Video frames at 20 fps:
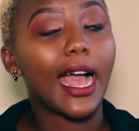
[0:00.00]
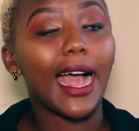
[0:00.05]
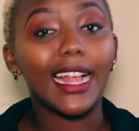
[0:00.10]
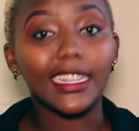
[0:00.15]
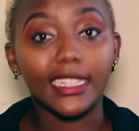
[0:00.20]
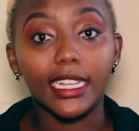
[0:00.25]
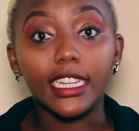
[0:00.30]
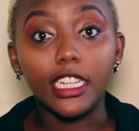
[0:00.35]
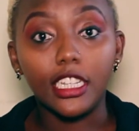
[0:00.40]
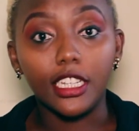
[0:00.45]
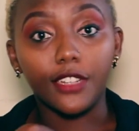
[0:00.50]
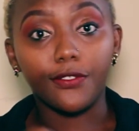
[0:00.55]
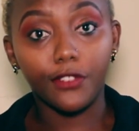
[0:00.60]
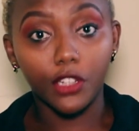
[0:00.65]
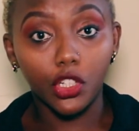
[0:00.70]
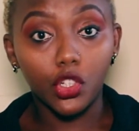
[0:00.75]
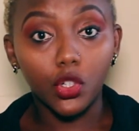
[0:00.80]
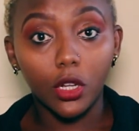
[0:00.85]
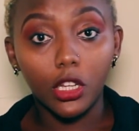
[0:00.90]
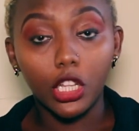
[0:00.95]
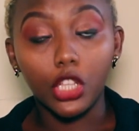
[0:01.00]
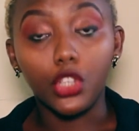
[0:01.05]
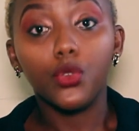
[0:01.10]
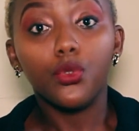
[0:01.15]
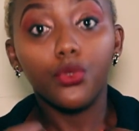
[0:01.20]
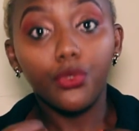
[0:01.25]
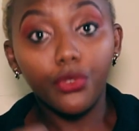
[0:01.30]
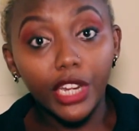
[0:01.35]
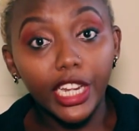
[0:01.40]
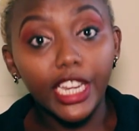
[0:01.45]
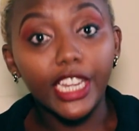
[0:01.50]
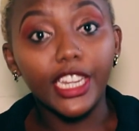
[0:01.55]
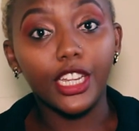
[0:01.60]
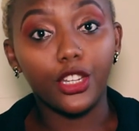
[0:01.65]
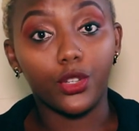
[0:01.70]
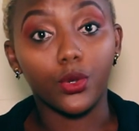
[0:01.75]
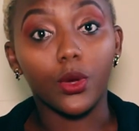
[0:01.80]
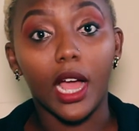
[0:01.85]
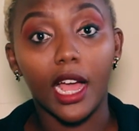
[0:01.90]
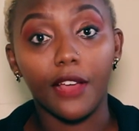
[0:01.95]
as an individual, you really
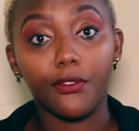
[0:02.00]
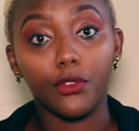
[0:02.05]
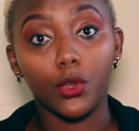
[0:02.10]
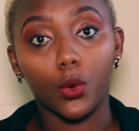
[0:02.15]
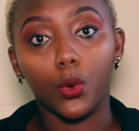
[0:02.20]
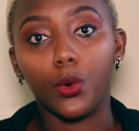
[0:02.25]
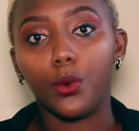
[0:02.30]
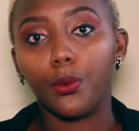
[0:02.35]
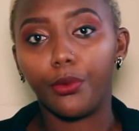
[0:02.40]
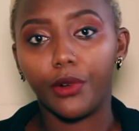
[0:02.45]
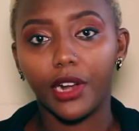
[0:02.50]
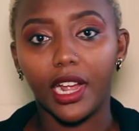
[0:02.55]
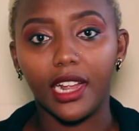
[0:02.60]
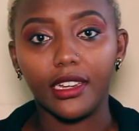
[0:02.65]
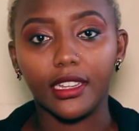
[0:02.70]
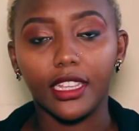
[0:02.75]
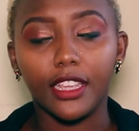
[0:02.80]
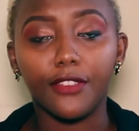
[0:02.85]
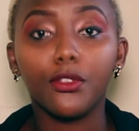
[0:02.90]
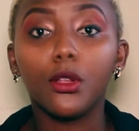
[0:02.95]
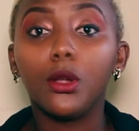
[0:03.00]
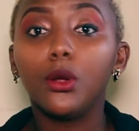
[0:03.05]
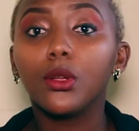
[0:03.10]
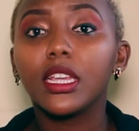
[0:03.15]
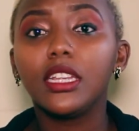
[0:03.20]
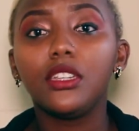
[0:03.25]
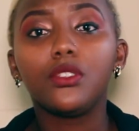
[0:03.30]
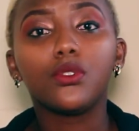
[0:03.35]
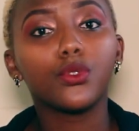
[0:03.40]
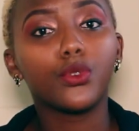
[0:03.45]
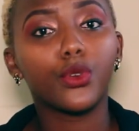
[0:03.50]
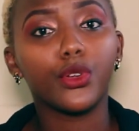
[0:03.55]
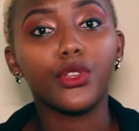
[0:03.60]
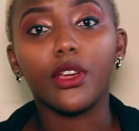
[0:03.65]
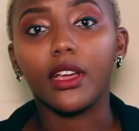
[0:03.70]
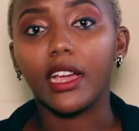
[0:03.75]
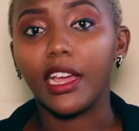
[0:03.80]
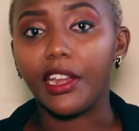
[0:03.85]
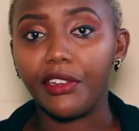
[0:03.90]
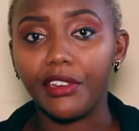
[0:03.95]
need to have your own own brand. If you're looking to grow
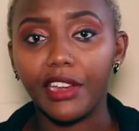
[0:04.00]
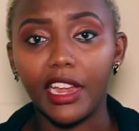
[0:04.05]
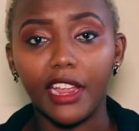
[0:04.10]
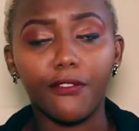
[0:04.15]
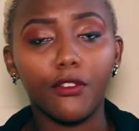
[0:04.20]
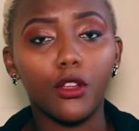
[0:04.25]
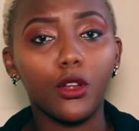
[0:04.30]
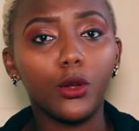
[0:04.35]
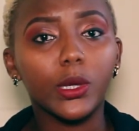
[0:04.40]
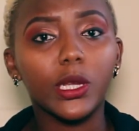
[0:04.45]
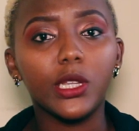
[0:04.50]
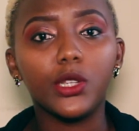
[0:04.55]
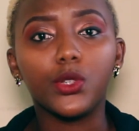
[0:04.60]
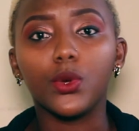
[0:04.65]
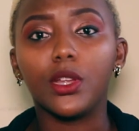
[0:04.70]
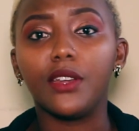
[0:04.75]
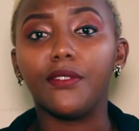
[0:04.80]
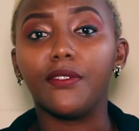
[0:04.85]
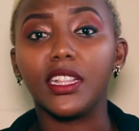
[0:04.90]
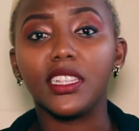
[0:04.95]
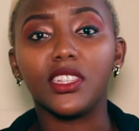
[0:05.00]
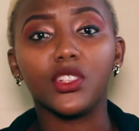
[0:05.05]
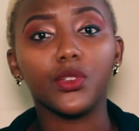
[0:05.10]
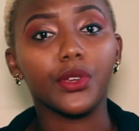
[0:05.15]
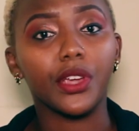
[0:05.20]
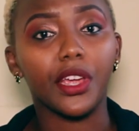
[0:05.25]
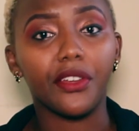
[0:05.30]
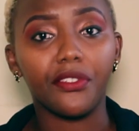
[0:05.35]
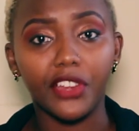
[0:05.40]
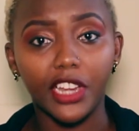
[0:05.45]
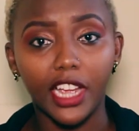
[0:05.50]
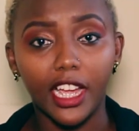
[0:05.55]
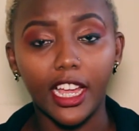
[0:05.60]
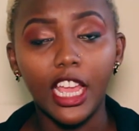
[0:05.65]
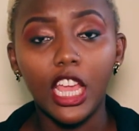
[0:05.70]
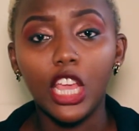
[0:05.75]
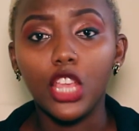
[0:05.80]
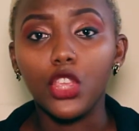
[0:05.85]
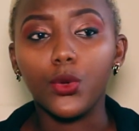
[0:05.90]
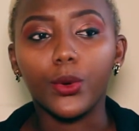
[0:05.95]
your career, if you're looking to advance your career,
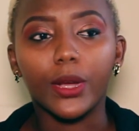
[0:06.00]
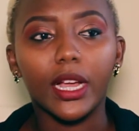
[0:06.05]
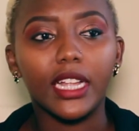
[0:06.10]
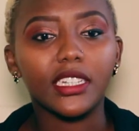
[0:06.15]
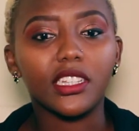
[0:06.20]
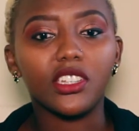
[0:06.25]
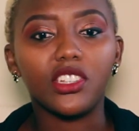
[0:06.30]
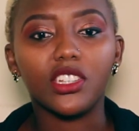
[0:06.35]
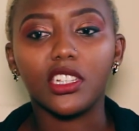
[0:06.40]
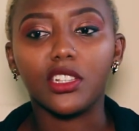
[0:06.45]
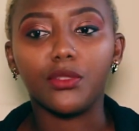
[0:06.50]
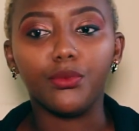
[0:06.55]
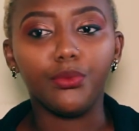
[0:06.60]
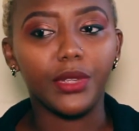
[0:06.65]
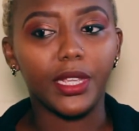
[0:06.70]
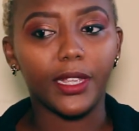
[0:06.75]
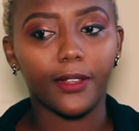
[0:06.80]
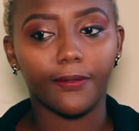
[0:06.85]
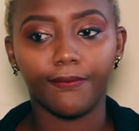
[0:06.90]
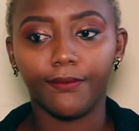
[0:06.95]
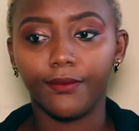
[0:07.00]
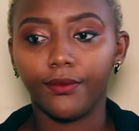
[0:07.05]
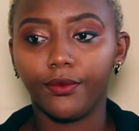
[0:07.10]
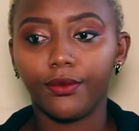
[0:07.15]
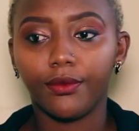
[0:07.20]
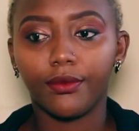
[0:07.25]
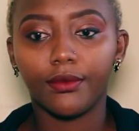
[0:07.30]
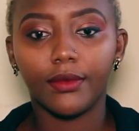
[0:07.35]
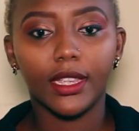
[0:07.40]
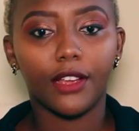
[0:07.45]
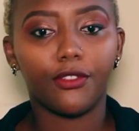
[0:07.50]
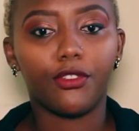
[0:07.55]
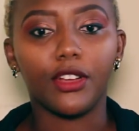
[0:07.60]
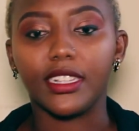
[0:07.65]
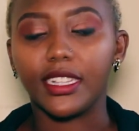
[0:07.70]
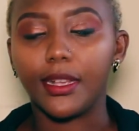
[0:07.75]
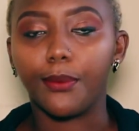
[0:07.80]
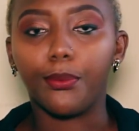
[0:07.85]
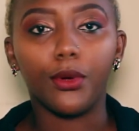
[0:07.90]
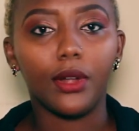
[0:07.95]
you can't just be, for
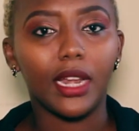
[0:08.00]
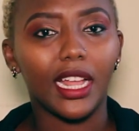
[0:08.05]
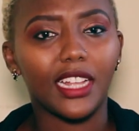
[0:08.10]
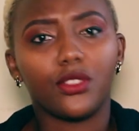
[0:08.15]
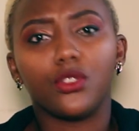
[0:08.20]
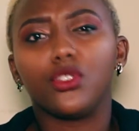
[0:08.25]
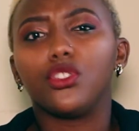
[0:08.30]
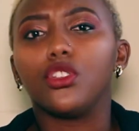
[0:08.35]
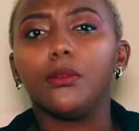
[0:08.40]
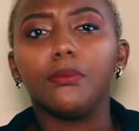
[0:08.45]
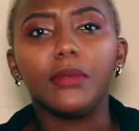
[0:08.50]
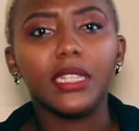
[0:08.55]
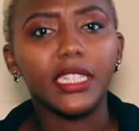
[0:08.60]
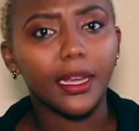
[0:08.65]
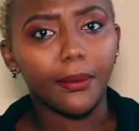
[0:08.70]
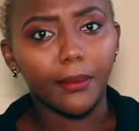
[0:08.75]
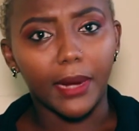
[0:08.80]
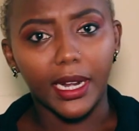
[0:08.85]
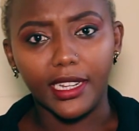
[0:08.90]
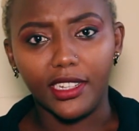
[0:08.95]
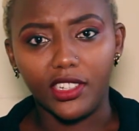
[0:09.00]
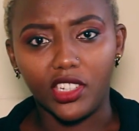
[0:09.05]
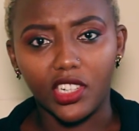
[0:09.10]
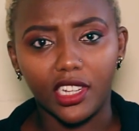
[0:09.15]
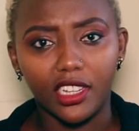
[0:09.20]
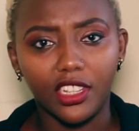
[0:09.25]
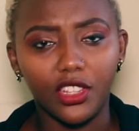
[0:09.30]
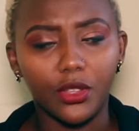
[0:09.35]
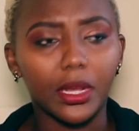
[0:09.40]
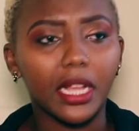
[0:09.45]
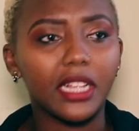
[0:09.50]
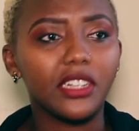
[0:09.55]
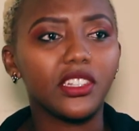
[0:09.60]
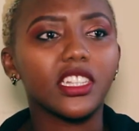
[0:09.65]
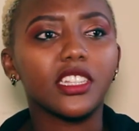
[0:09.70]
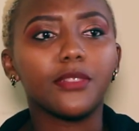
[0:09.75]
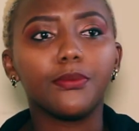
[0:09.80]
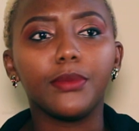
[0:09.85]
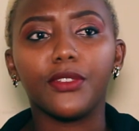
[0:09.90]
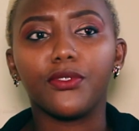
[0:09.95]
example, a social media manager. You can't
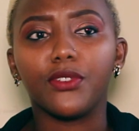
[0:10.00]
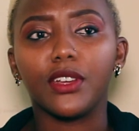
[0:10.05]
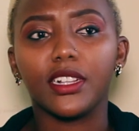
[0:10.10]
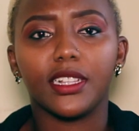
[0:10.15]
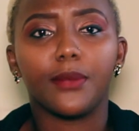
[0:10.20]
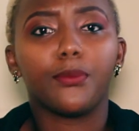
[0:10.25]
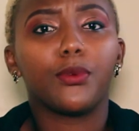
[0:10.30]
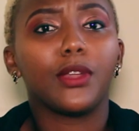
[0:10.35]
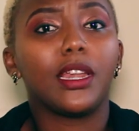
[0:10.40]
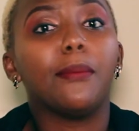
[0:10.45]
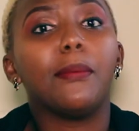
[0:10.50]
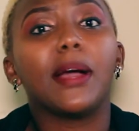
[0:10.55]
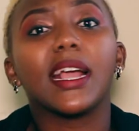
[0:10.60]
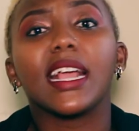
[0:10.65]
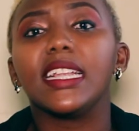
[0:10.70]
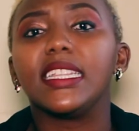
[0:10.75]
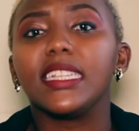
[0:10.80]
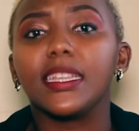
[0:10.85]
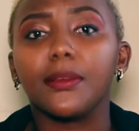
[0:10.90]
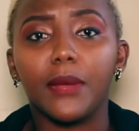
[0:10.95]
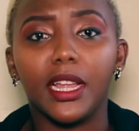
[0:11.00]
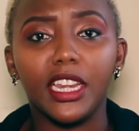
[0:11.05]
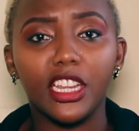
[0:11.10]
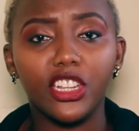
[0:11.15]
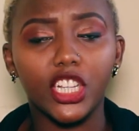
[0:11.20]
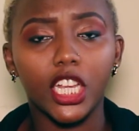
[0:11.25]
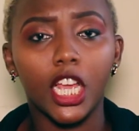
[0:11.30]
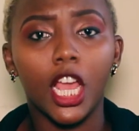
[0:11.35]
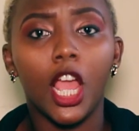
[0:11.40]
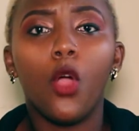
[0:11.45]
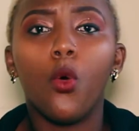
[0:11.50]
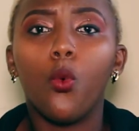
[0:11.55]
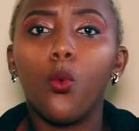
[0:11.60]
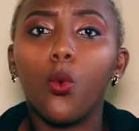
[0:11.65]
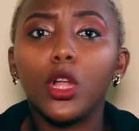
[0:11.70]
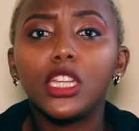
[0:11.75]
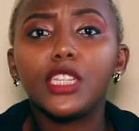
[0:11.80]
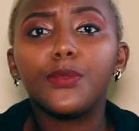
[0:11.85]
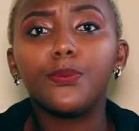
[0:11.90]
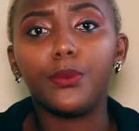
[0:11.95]
just be, for example, a marketing manager.
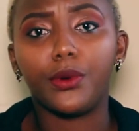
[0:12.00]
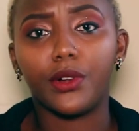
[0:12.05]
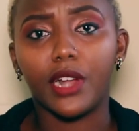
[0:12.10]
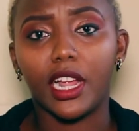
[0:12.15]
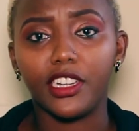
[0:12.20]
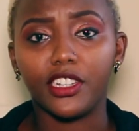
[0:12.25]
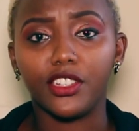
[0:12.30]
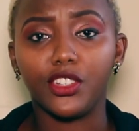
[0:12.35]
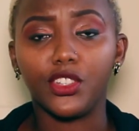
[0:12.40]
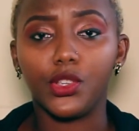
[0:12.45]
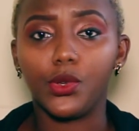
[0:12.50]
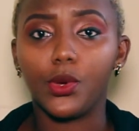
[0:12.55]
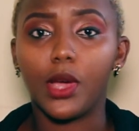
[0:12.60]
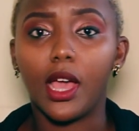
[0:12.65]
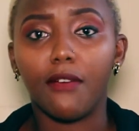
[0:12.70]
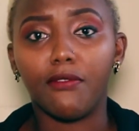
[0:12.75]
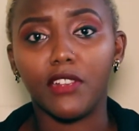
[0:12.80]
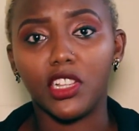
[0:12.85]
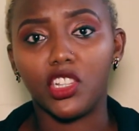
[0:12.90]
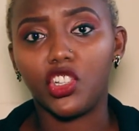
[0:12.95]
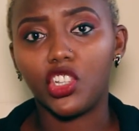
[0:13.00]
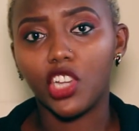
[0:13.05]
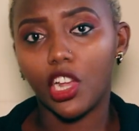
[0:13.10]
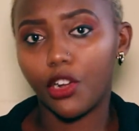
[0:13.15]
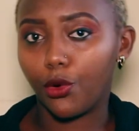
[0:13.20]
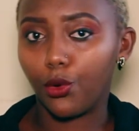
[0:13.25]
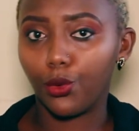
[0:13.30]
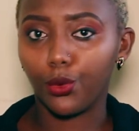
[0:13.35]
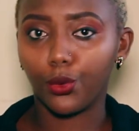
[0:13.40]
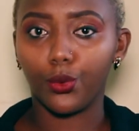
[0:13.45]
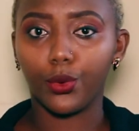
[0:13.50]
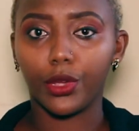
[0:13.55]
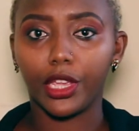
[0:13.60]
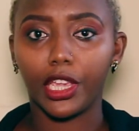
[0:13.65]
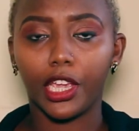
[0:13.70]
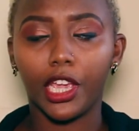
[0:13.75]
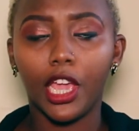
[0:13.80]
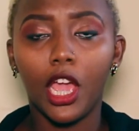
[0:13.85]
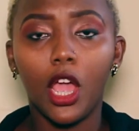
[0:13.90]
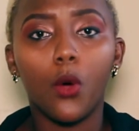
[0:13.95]
What brand do you have as Sharon
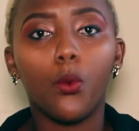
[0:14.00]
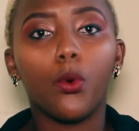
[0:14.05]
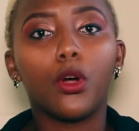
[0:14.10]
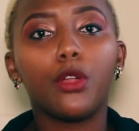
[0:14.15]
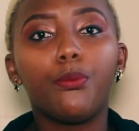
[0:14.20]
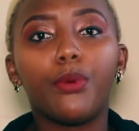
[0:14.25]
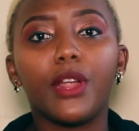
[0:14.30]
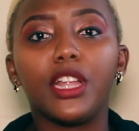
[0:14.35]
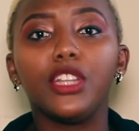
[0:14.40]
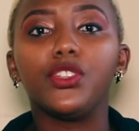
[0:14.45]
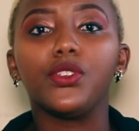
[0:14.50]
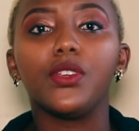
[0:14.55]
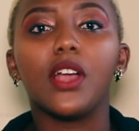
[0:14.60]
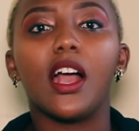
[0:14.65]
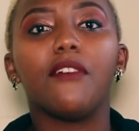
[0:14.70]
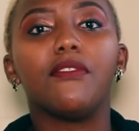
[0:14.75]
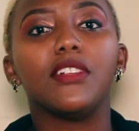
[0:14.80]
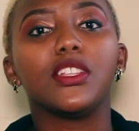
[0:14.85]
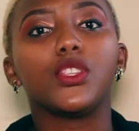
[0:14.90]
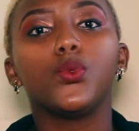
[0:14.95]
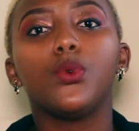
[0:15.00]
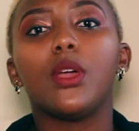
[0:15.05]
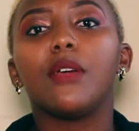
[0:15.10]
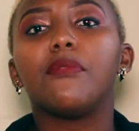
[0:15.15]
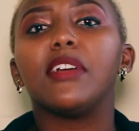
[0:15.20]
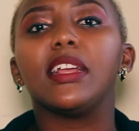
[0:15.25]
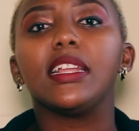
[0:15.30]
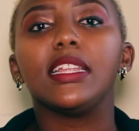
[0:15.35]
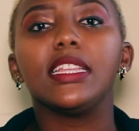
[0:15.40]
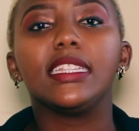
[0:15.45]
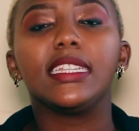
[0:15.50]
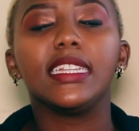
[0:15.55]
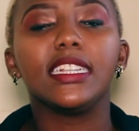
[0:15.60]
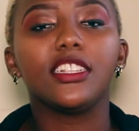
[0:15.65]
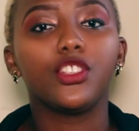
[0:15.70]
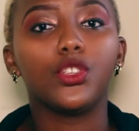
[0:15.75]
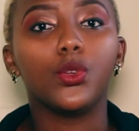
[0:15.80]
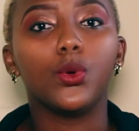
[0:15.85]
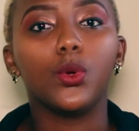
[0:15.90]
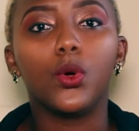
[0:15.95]
Ngugi? What brand do you have as whoever it
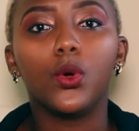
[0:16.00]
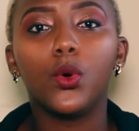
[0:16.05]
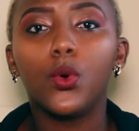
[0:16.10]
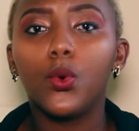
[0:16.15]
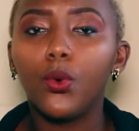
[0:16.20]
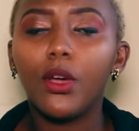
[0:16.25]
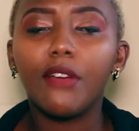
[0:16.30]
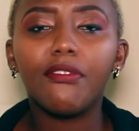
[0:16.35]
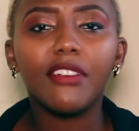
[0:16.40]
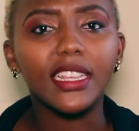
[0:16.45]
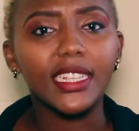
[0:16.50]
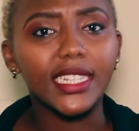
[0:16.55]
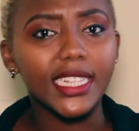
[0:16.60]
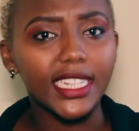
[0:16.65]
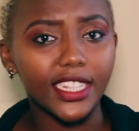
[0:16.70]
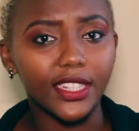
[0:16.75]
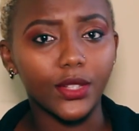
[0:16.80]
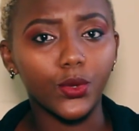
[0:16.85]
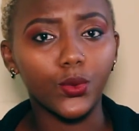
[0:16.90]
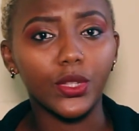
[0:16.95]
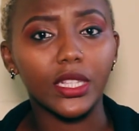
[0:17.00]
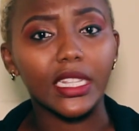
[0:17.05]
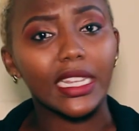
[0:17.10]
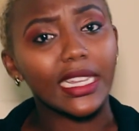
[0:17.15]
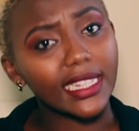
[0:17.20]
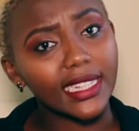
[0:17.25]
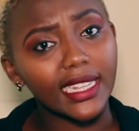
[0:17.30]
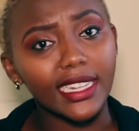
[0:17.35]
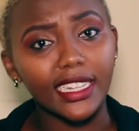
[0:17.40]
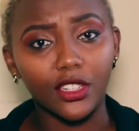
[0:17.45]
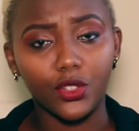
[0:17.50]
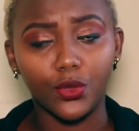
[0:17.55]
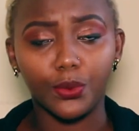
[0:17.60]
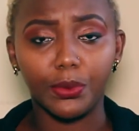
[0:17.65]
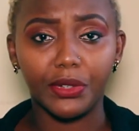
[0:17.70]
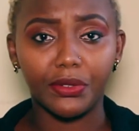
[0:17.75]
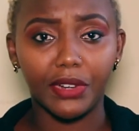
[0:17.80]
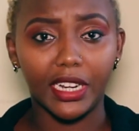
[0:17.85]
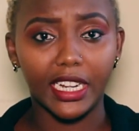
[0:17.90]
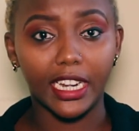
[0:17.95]
is you, whoever it is who's listening to
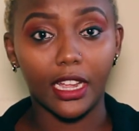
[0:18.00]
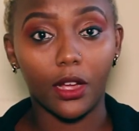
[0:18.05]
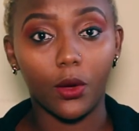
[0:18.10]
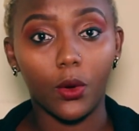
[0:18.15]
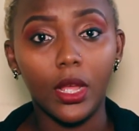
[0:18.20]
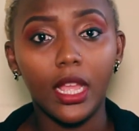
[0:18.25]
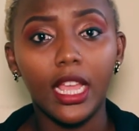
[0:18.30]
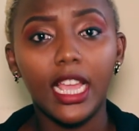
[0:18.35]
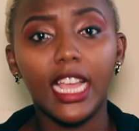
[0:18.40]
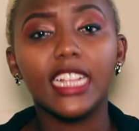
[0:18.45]
me right now?